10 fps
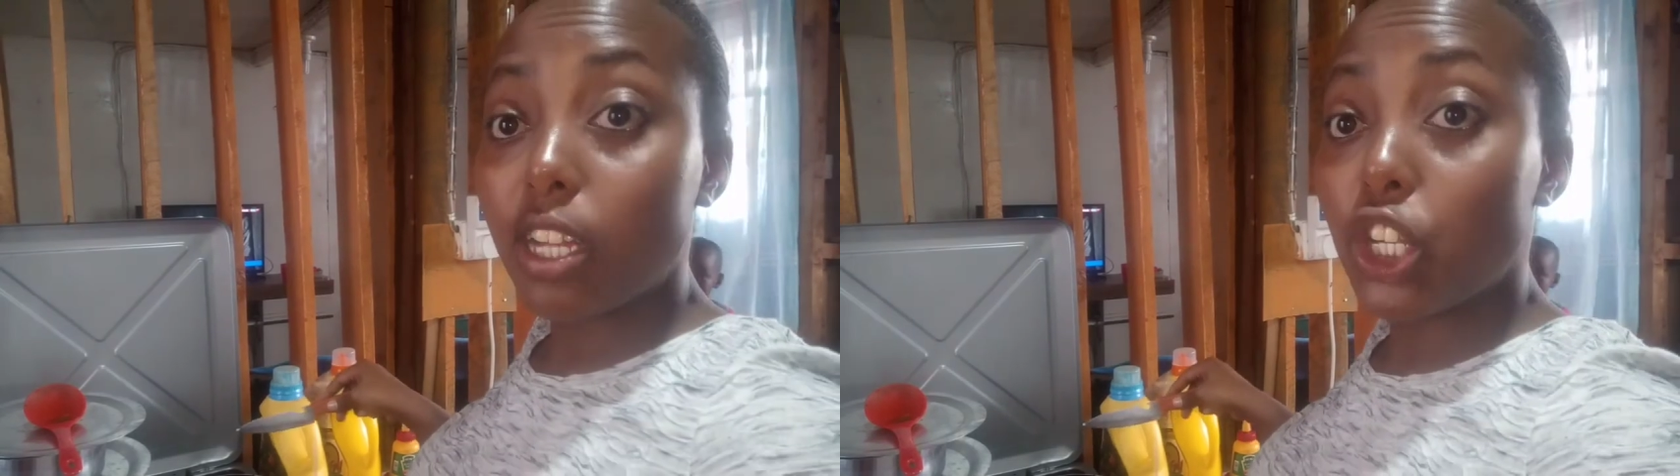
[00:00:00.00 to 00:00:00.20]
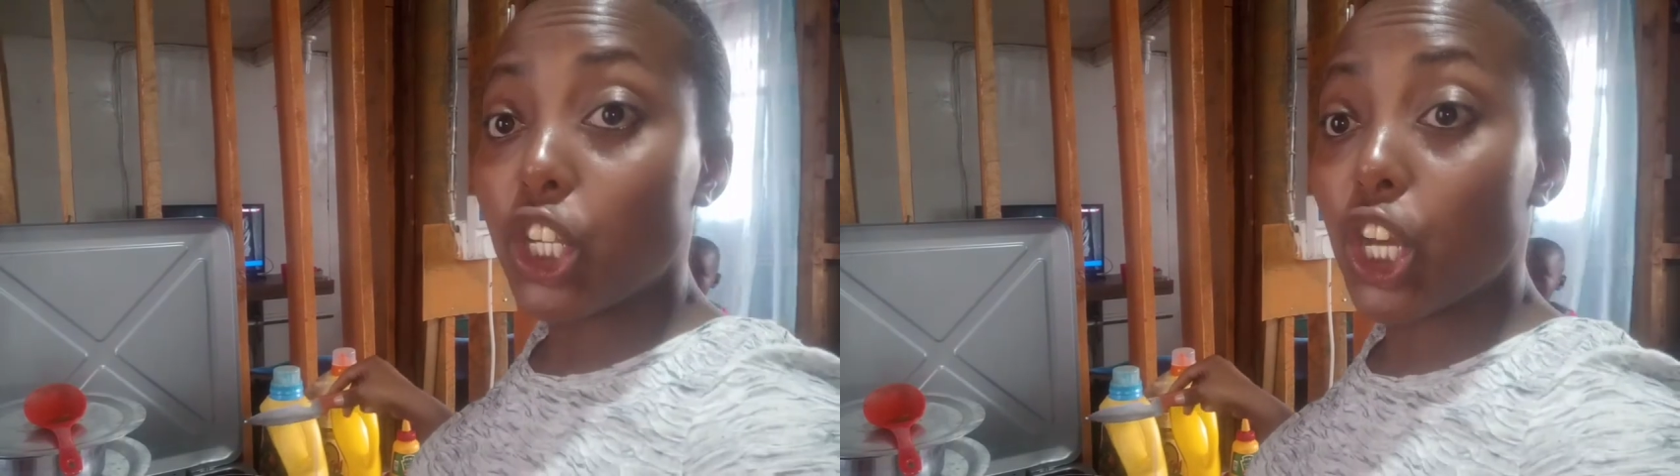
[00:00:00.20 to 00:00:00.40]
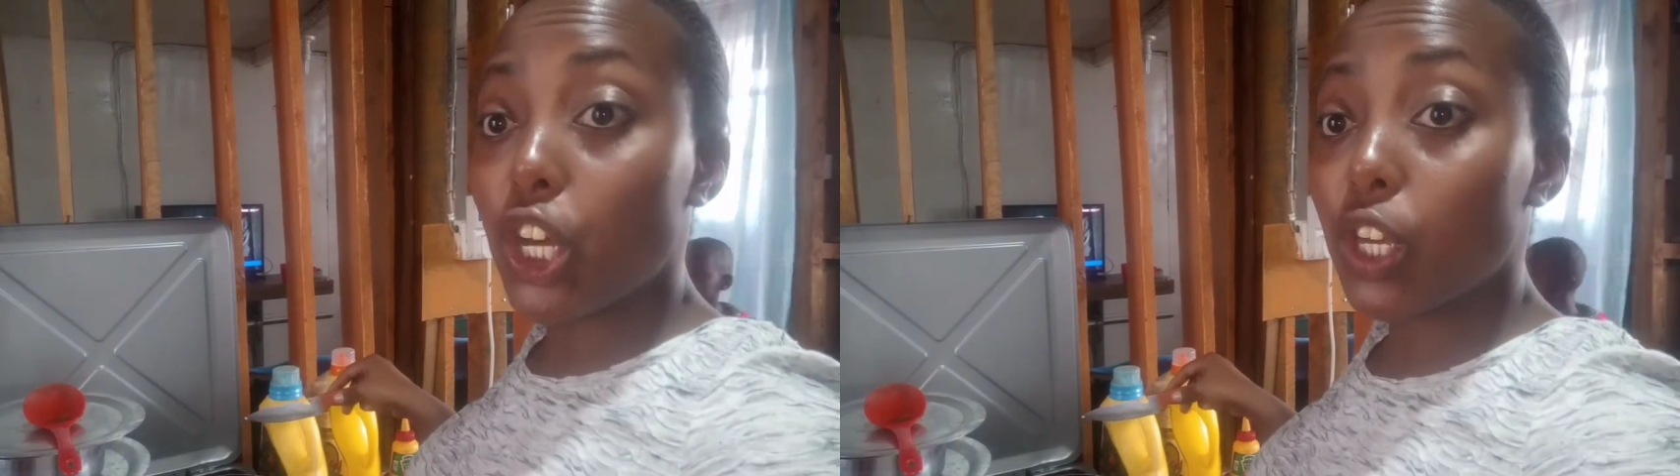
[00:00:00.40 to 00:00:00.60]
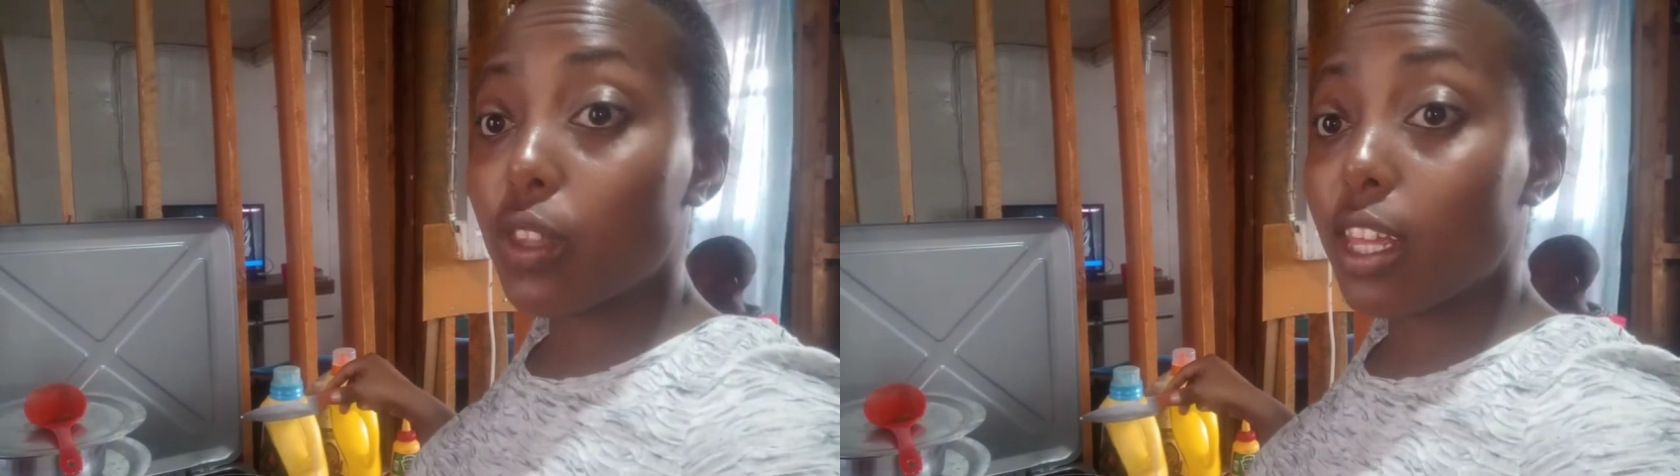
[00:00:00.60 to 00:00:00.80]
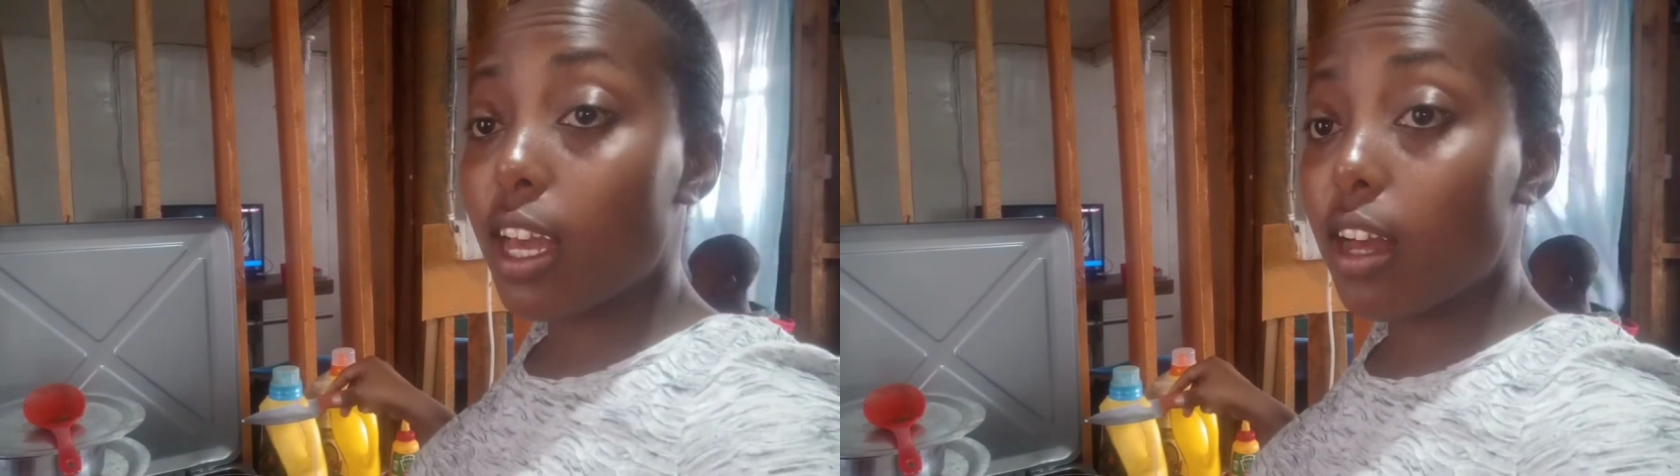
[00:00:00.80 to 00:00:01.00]
and show
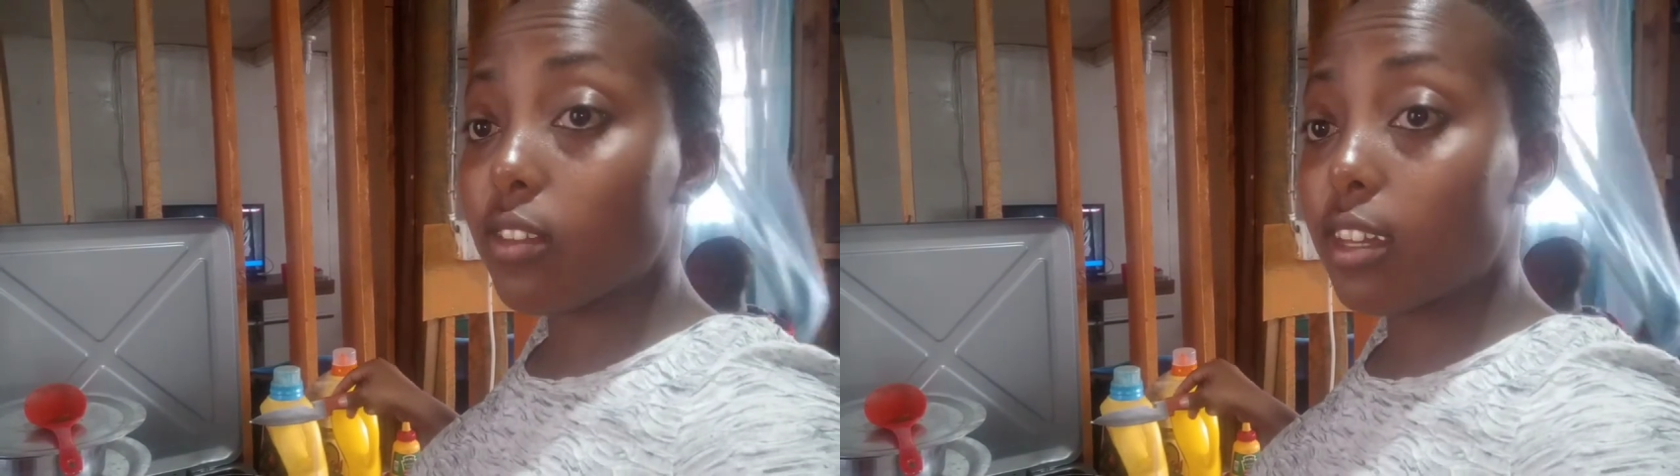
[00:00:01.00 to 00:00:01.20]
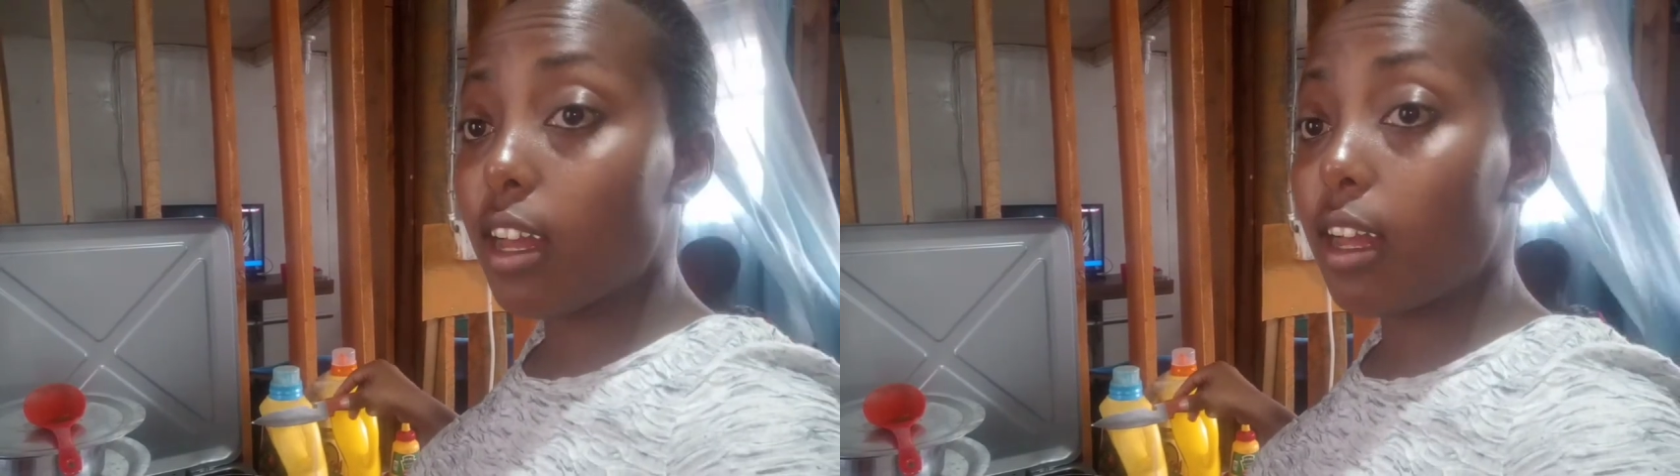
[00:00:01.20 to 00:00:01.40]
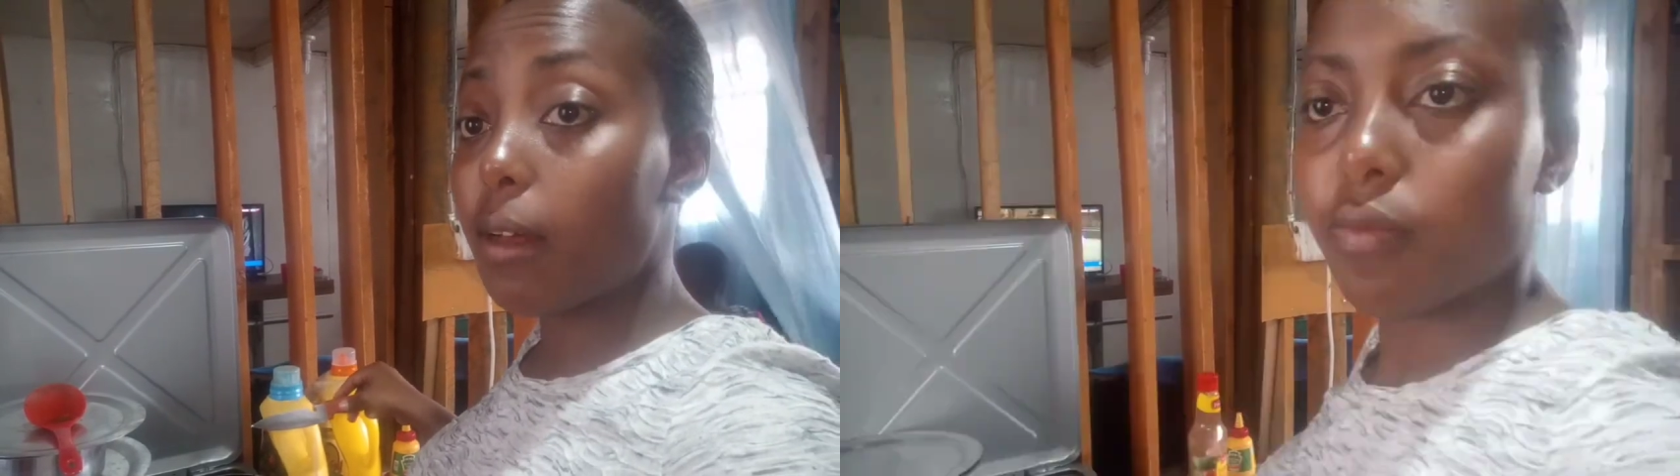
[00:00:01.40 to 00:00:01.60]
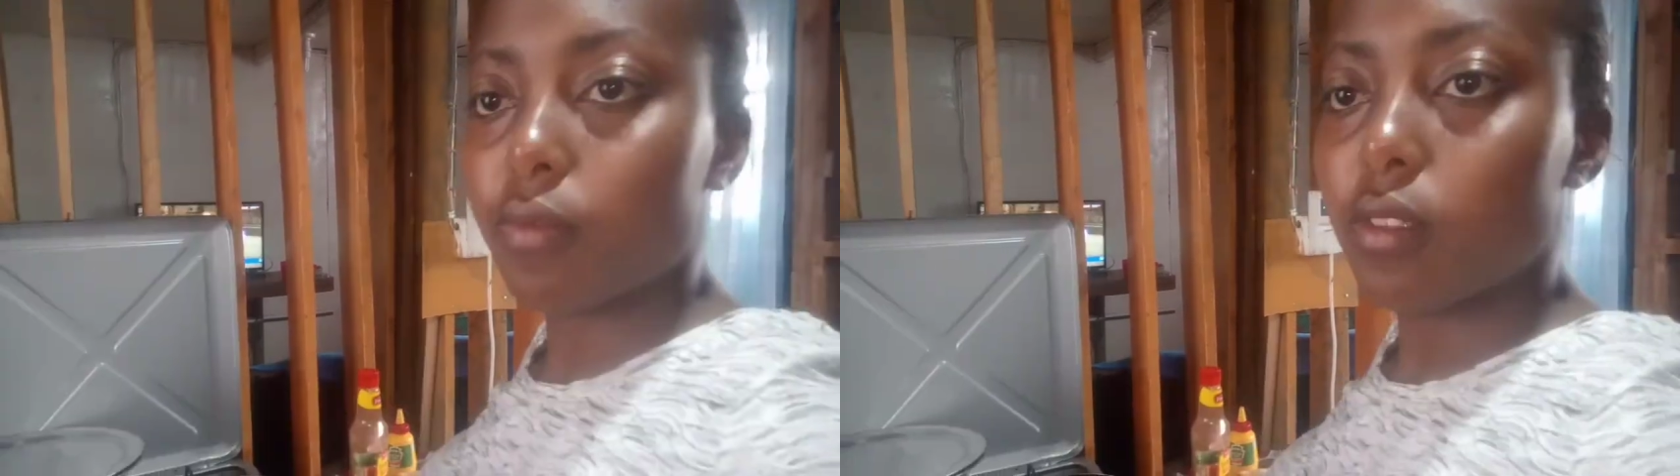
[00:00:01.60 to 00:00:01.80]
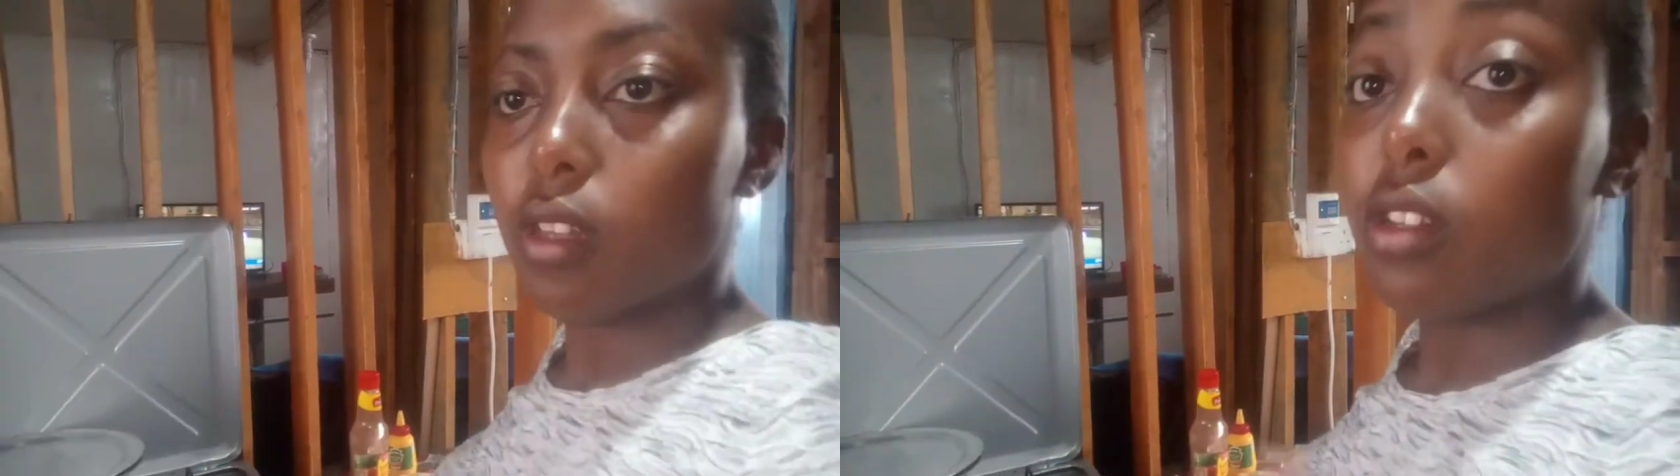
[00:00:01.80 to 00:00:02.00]
you the outcome.
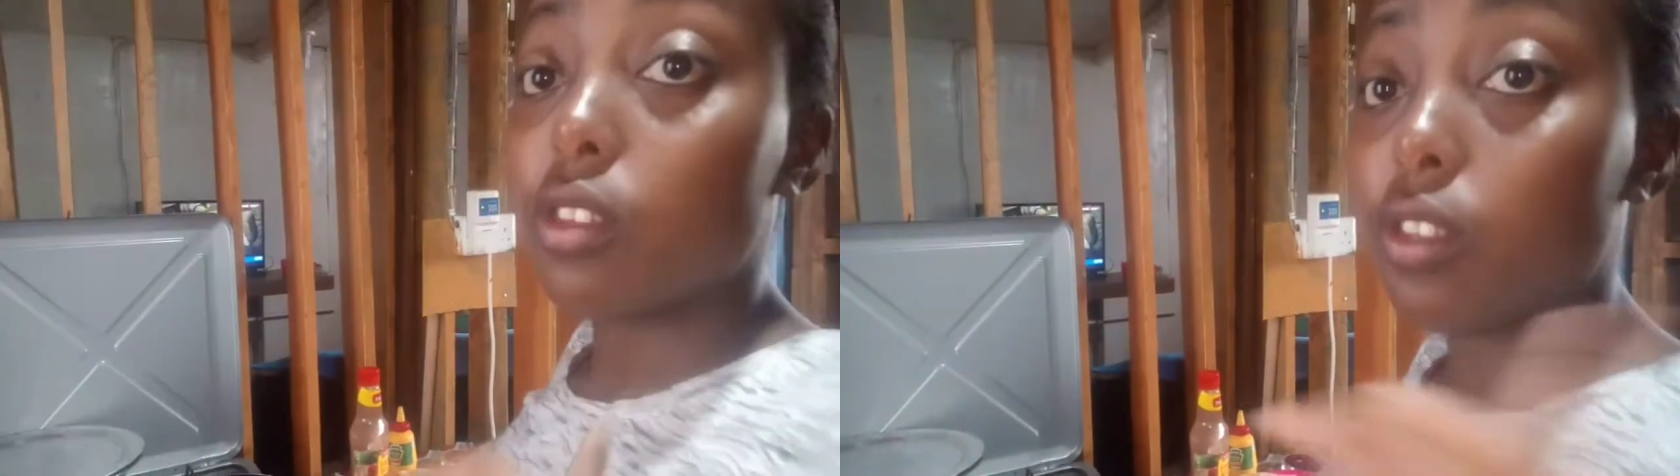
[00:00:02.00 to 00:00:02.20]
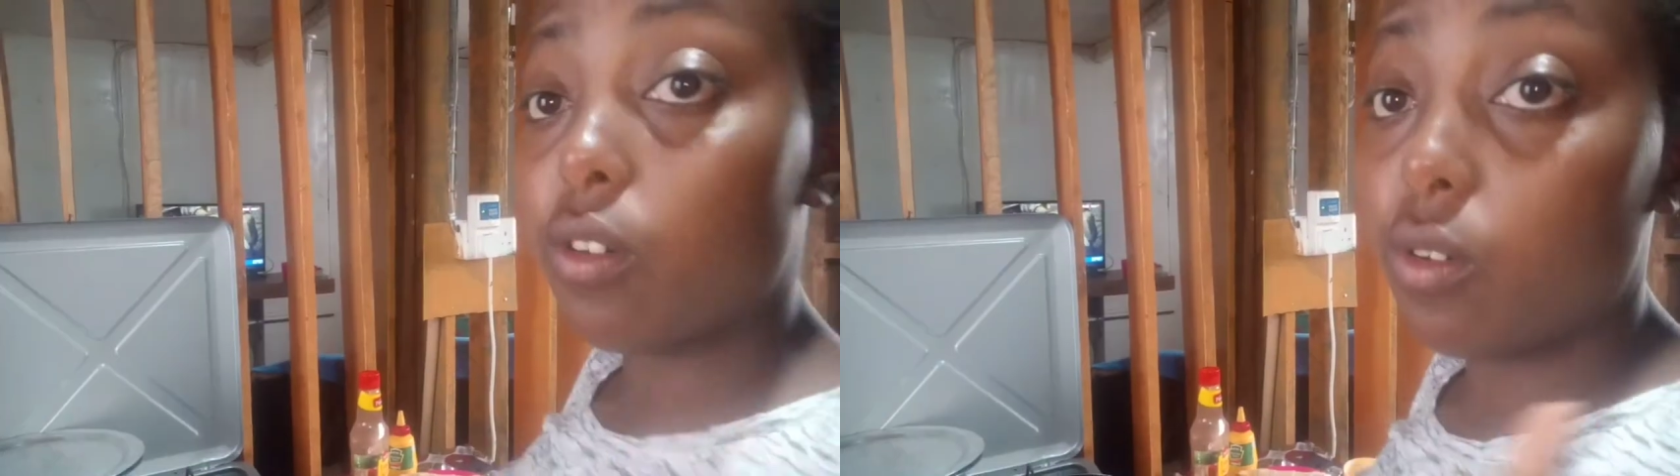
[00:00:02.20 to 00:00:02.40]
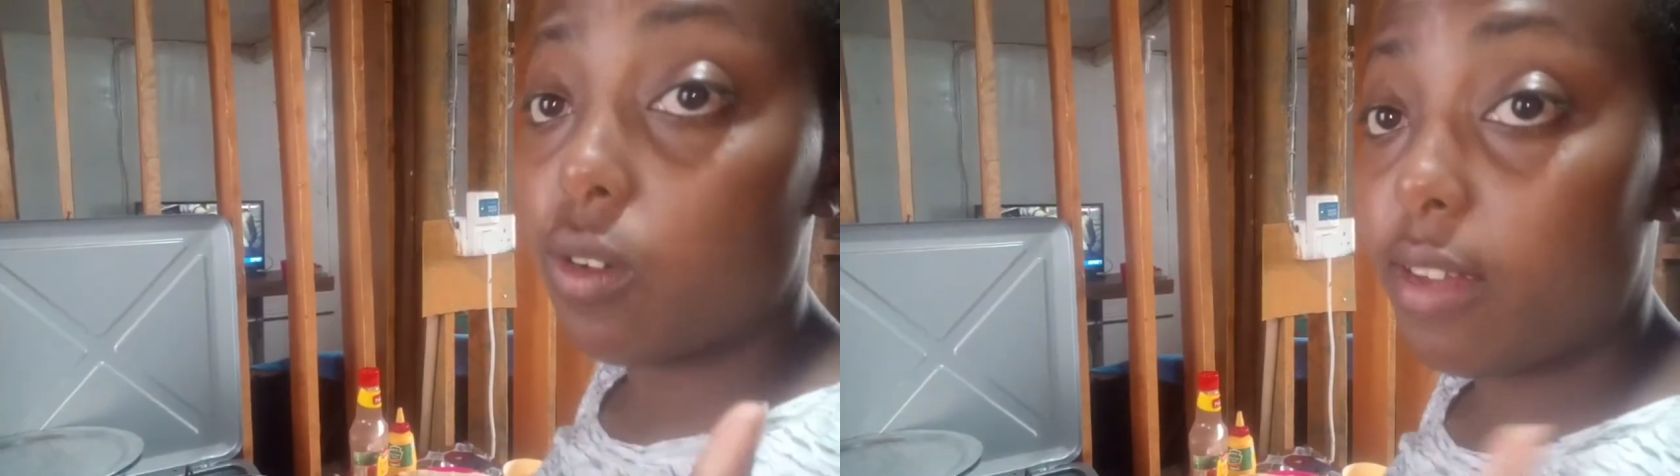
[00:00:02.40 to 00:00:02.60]
So I've